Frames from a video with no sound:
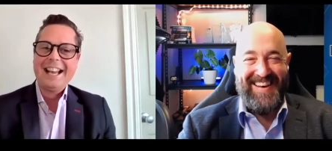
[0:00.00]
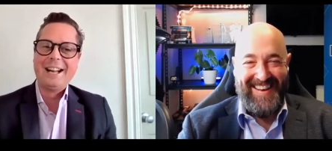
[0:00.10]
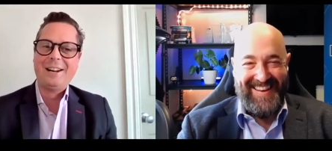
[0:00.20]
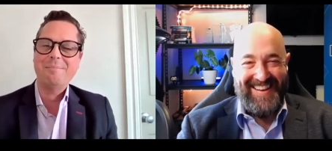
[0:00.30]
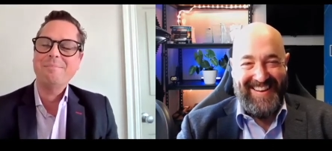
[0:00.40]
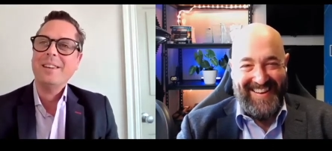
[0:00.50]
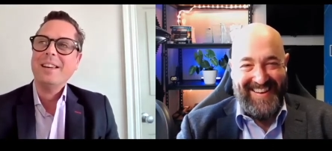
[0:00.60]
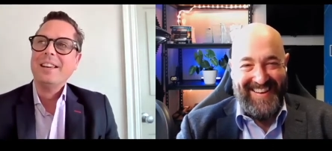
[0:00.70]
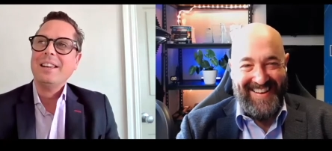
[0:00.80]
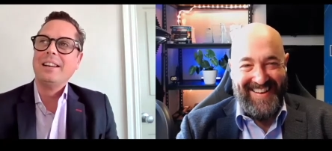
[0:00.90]
Speaker 1: um,
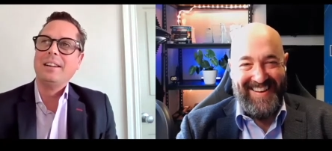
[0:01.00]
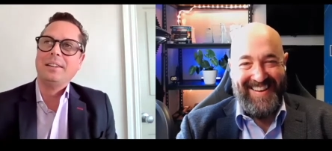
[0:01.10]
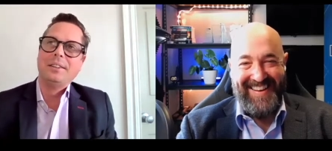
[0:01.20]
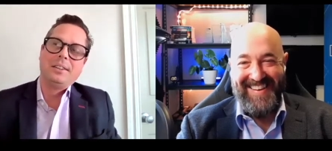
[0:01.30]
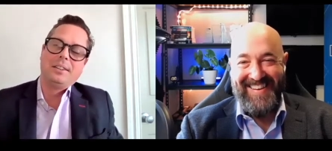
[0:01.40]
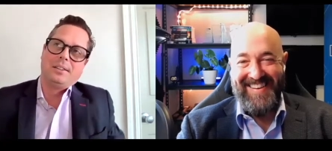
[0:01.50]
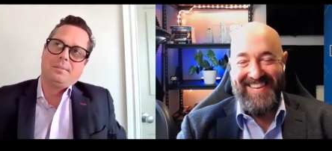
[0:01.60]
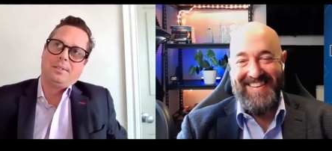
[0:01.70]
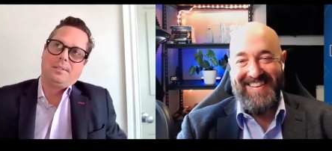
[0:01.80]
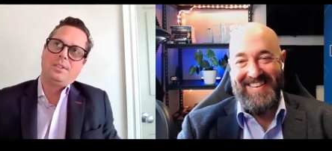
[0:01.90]
uh,
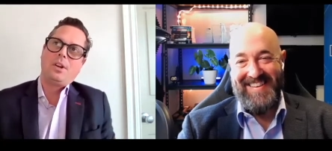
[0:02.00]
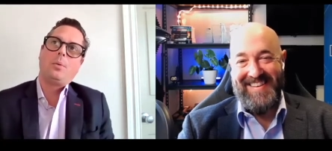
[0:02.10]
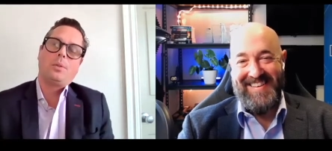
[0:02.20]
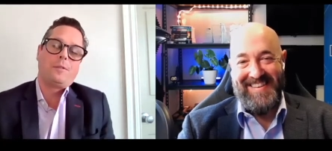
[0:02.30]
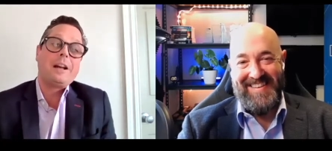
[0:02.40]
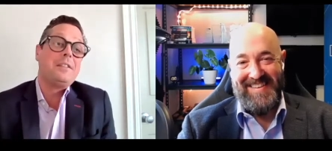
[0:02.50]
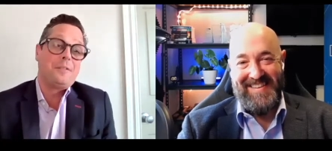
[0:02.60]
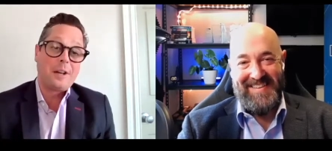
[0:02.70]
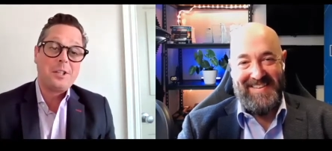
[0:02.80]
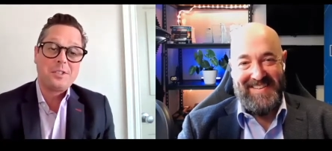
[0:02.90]
you know, funny,
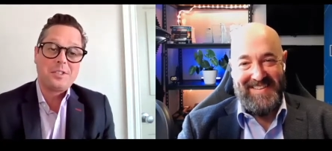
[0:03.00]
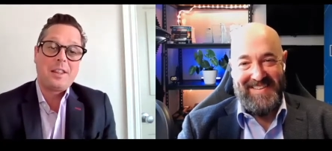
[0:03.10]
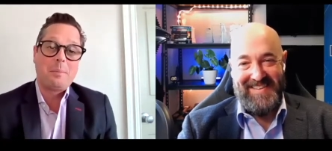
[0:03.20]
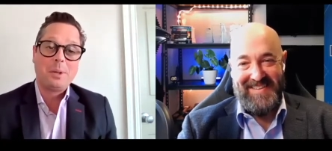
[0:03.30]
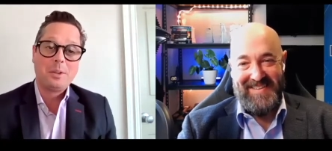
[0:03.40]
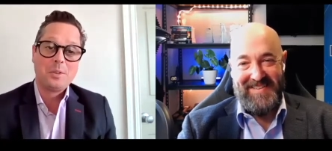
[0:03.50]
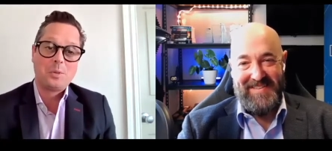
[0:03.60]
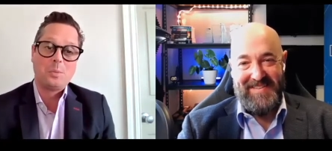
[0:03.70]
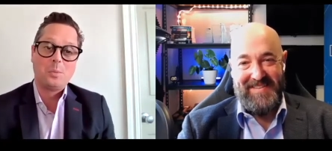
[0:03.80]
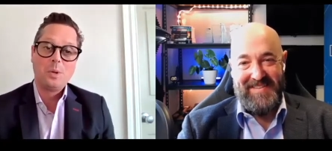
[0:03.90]
funny you say that because
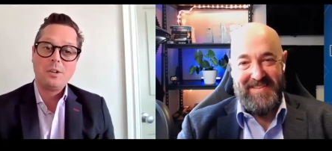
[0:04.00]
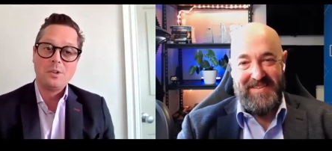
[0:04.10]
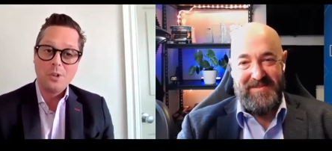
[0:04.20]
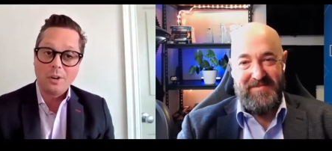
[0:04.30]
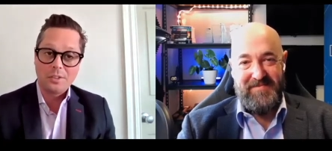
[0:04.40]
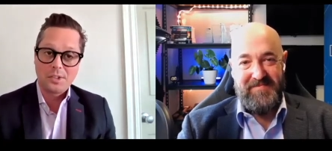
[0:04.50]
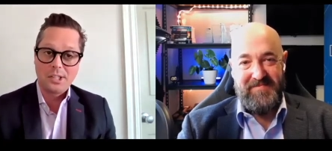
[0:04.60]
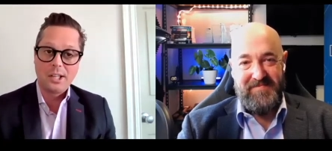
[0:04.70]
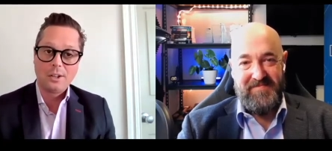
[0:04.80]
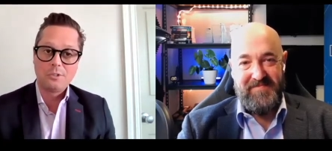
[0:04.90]
we're not
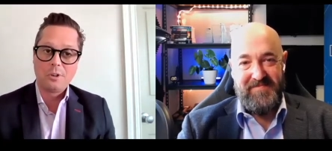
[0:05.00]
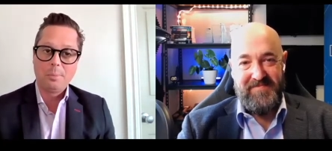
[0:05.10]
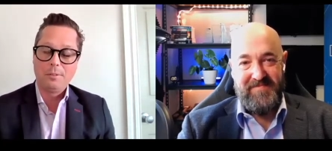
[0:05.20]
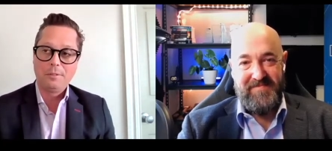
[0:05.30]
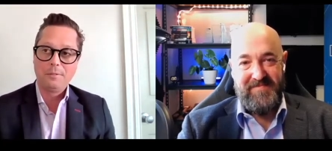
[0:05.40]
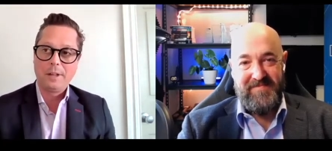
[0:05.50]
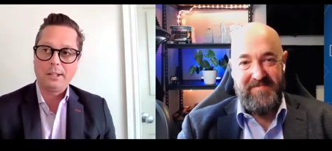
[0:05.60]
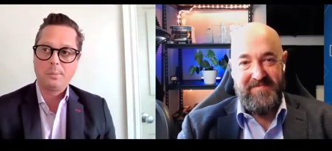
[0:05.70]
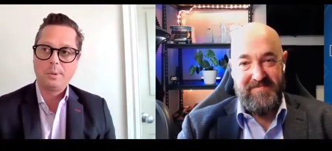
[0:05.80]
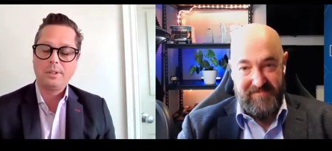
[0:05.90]
seeing a drop off. In fact,
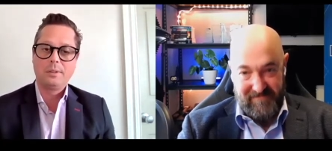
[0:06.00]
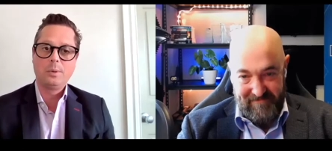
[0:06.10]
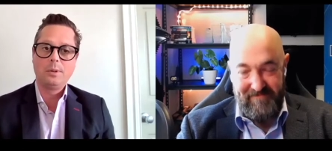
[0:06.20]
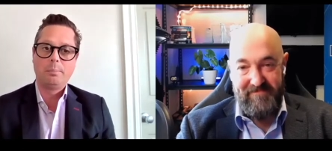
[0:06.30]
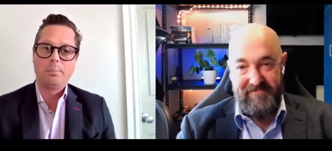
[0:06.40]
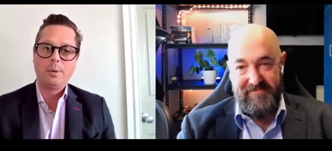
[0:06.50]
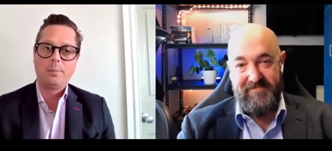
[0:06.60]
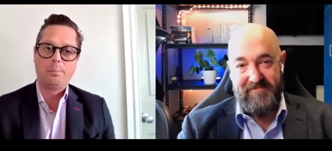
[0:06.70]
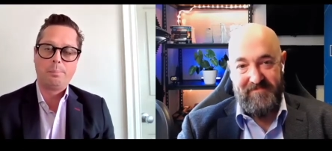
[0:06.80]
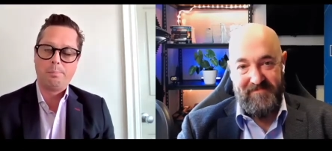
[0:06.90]
we're we're we're
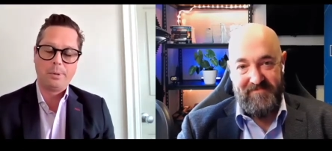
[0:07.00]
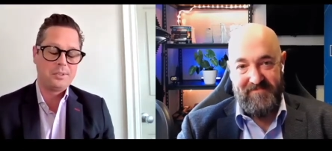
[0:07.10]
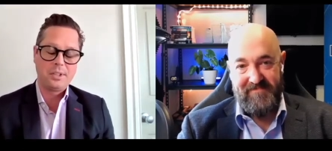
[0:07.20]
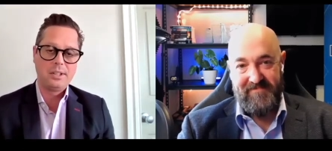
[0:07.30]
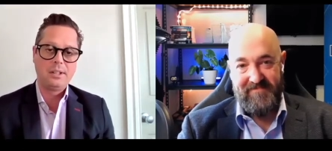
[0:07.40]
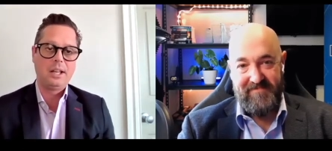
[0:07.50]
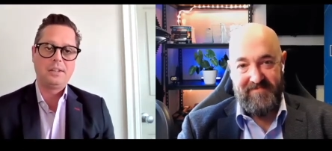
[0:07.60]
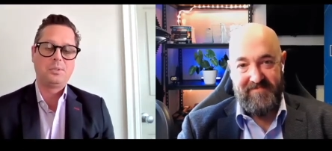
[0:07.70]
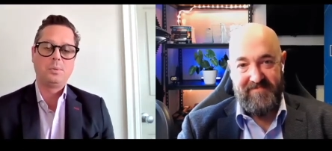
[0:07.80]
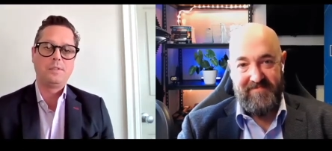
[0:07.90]
busy
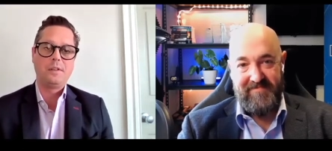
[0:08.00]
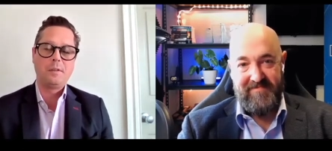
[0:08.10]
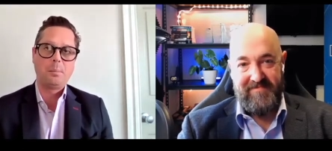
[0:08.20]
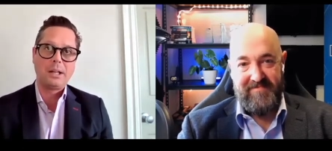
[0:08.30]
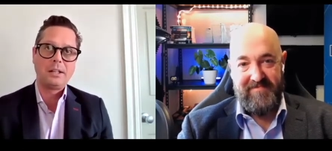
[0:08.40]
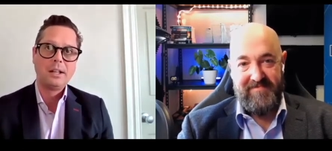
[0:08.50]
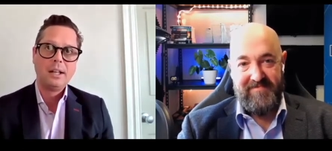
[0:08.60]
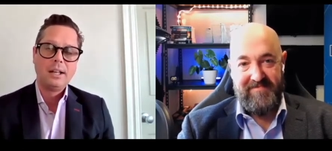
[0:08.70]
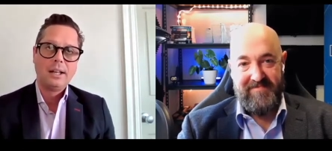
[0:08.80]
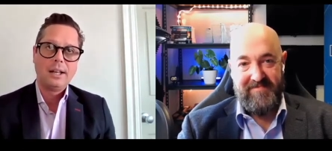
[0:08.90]
as we've ever been.
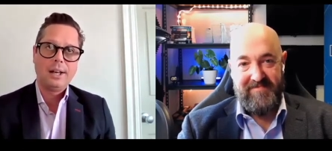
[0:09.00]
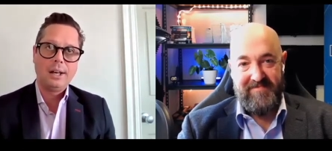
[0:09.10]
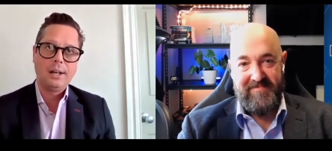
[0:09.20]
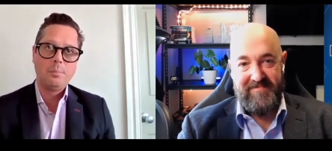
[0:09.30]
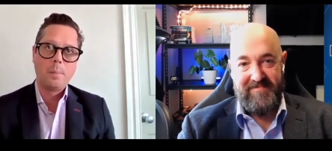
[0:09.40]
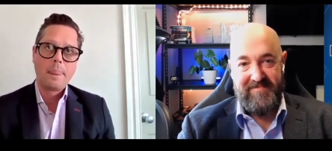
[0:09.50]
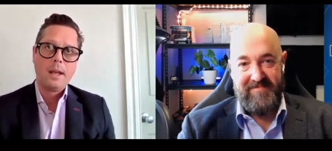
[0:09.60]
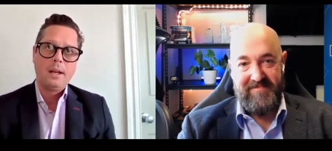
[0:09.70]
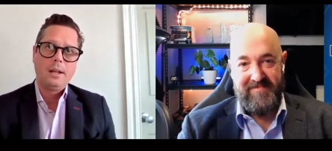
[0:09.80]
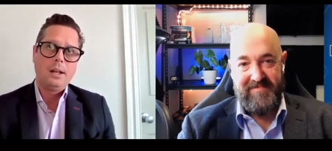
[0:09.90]
Um,
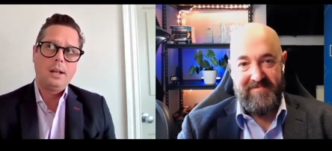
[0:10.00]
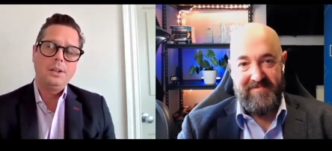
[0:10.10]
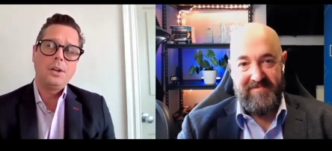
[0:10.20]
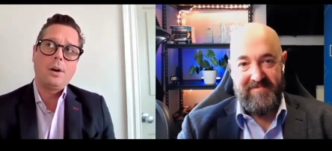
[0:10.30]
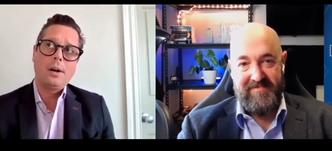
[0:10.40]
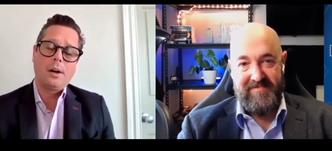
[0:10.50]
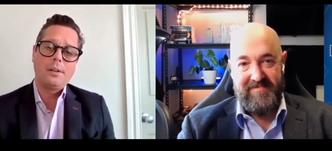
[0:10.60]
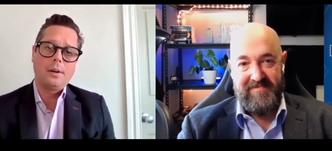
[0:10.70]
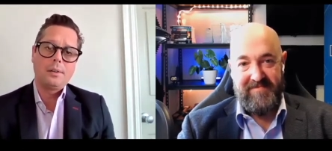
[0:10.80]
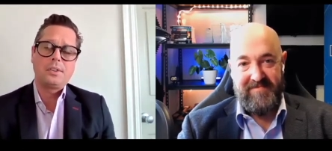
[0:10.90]
you know, I,
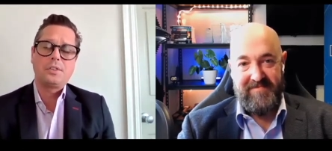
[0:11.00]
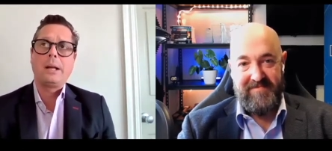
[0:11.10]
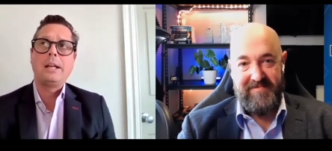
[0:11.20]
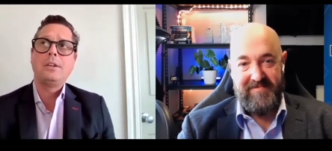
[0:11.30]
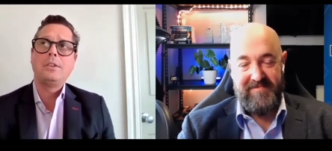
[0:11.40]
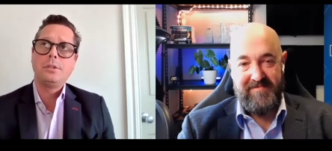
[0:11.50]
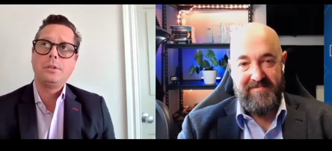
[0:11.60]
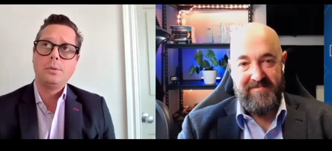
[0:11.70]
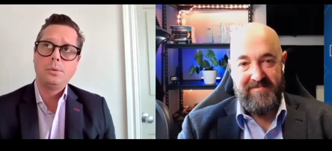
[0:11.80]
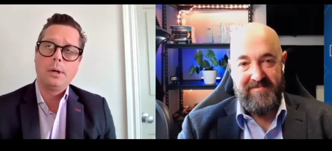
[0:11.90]
I, was explaining to
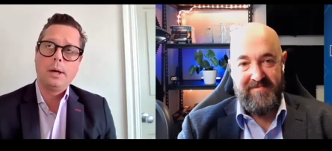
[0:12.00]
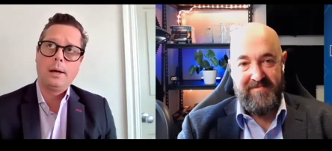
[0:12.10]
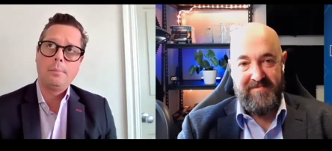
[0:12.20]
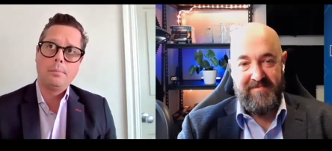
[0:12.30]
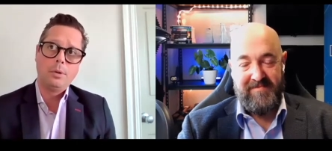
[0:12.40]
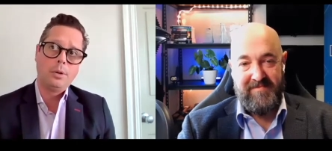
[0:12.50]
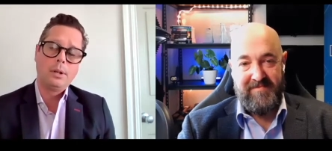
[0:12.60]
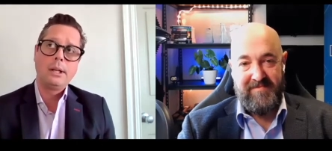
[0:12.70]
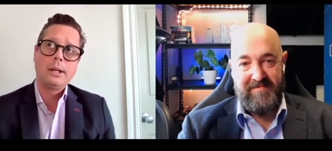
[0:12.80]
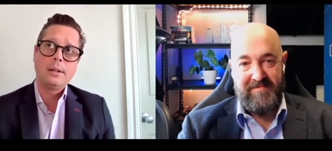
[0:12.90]
you um,
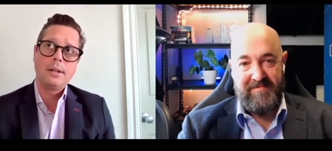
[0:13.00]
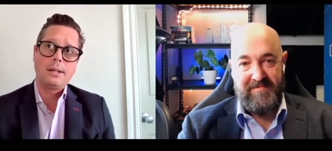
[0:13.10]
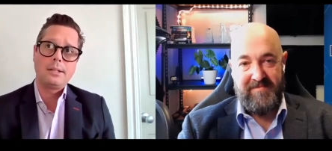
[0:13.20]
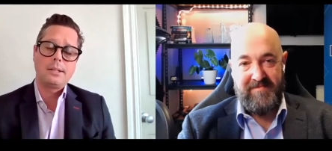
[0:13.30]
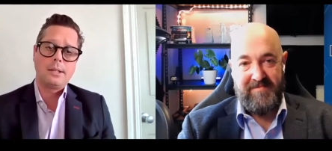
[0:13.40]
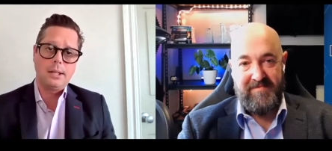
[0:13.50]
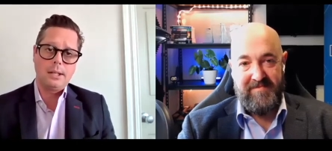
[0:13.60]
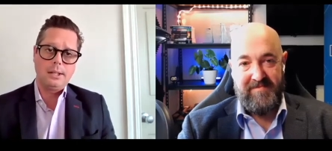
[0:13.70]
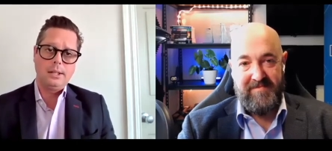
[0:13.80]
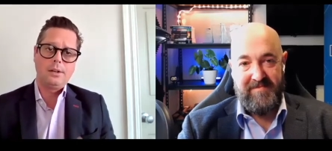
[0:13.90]
earlier that
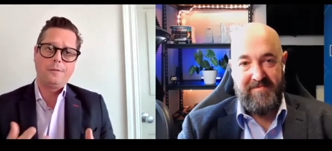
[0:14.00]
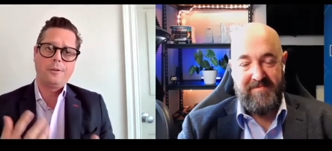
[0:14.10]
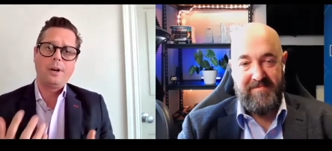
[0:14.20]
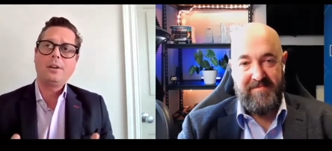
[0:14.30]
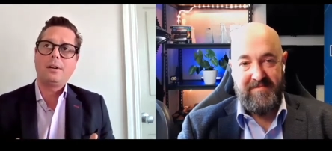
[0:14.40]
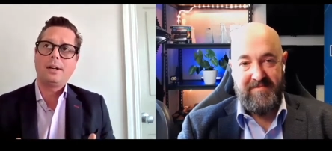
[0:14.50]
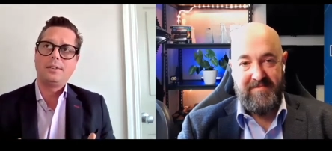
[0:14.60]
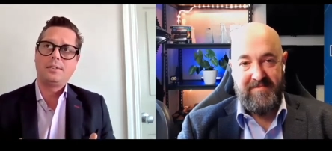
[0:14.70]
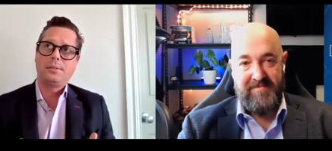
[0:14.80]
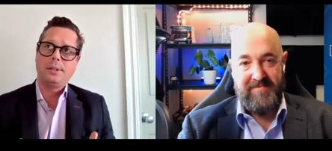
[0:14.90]
you know, for our clients,